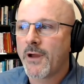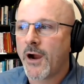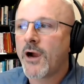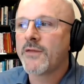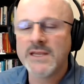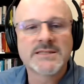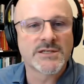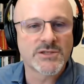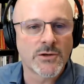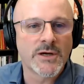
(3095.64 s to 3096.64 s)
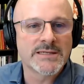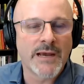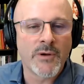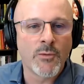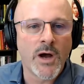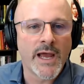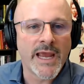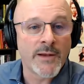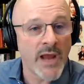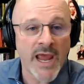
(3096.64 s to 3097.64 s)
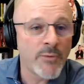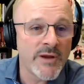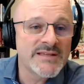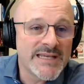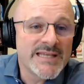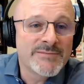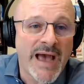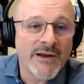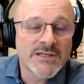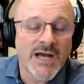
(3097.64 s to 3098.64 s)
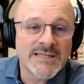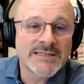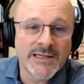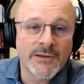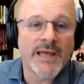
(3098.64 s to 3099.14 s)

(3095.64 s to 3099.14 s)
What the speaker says: are these the stories that we want? And we see these battles constantly.